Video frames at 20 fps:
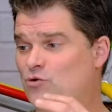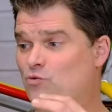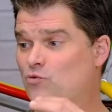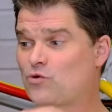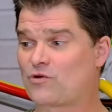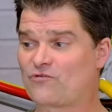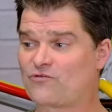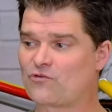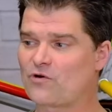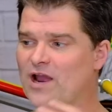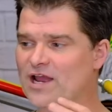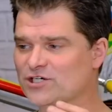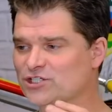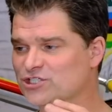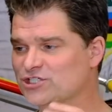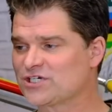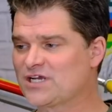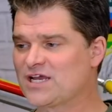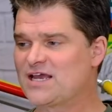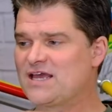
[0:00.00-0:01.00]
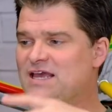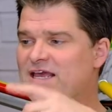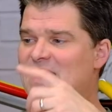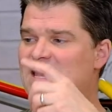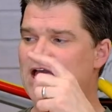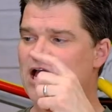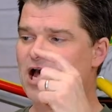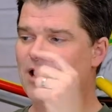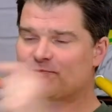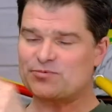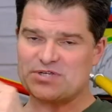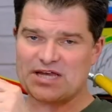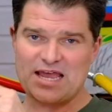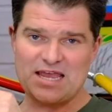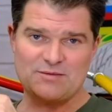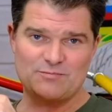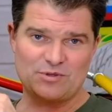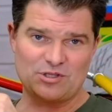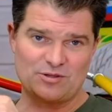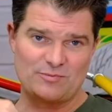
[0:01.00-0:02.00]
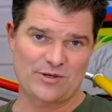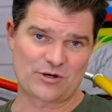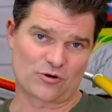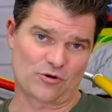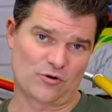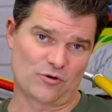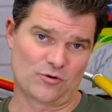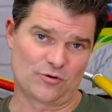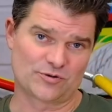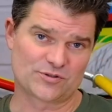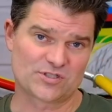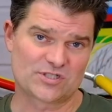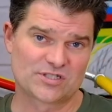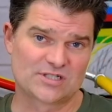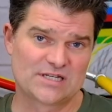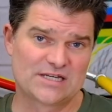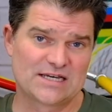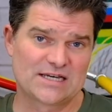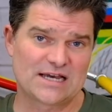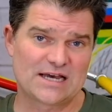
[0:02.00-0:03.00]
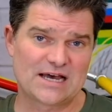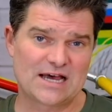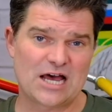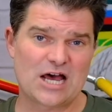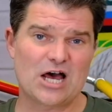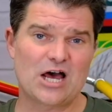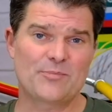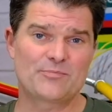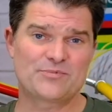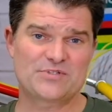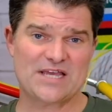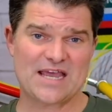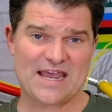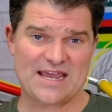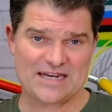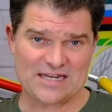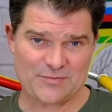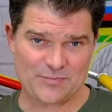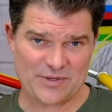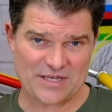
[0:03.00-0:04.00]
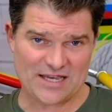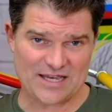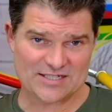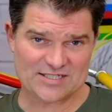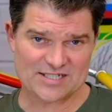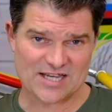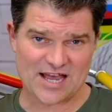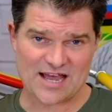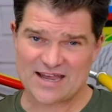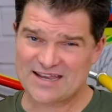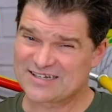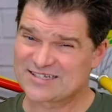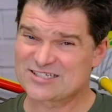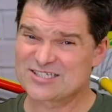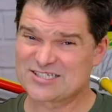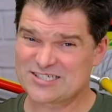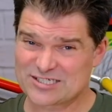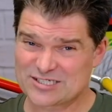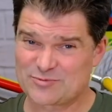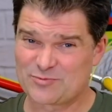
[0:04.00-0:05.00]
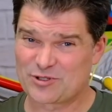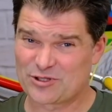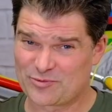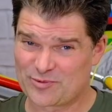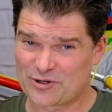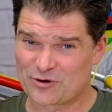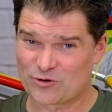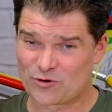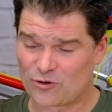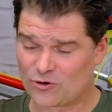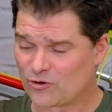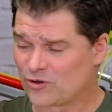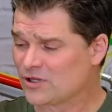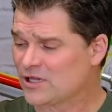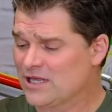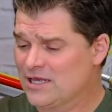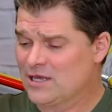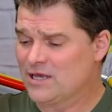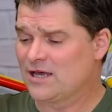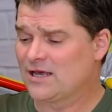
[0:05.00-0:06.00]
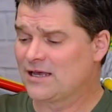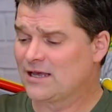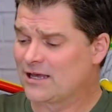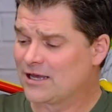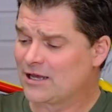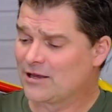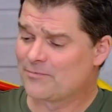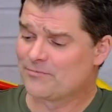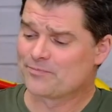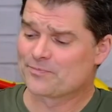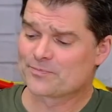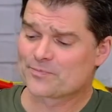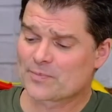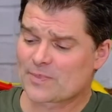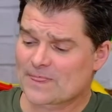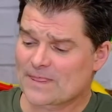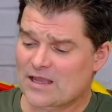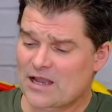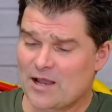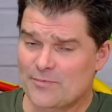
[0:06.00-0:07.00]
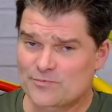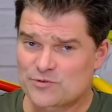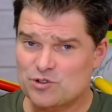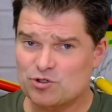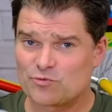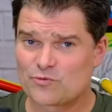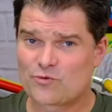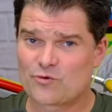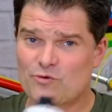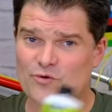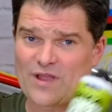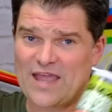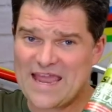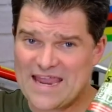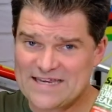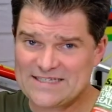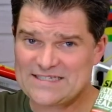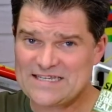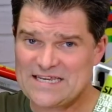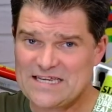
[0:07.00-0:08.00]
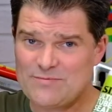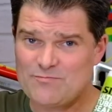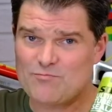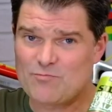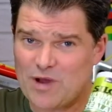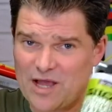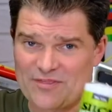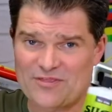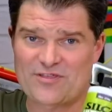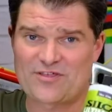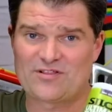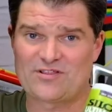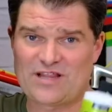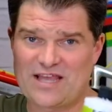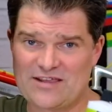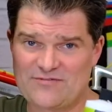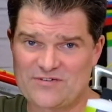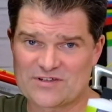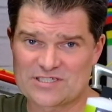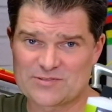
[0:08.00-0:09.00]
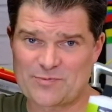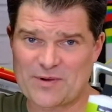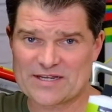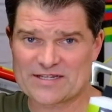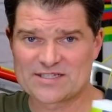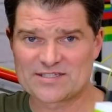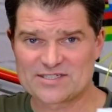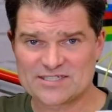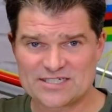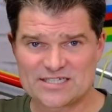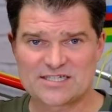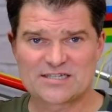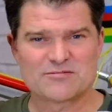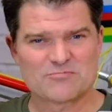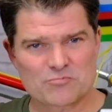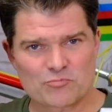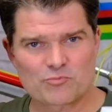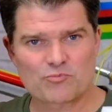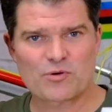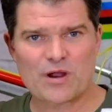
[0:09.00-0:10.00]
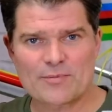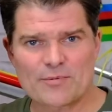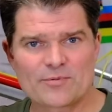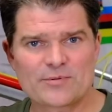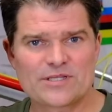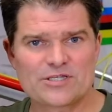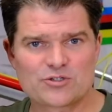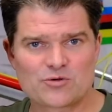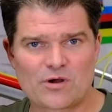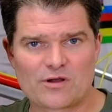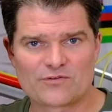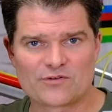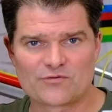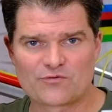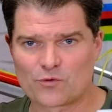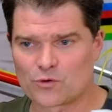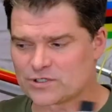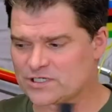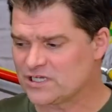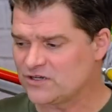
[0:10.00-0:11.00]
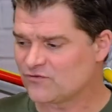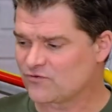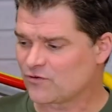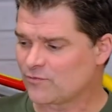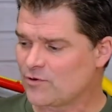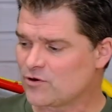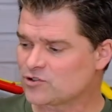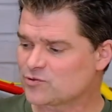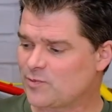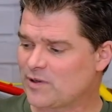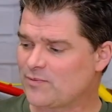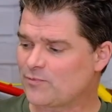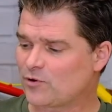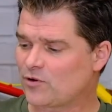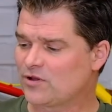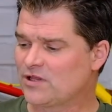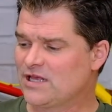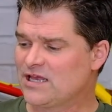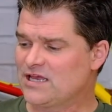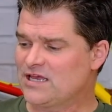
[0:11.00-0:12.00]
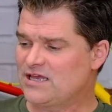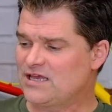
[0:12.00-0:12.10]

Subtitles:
refresh, up to 8 millimeter holes, up to 80 PSI at a 6 millimeter hole, up to 18 month life expectancy, probably 12 to 14 for most people,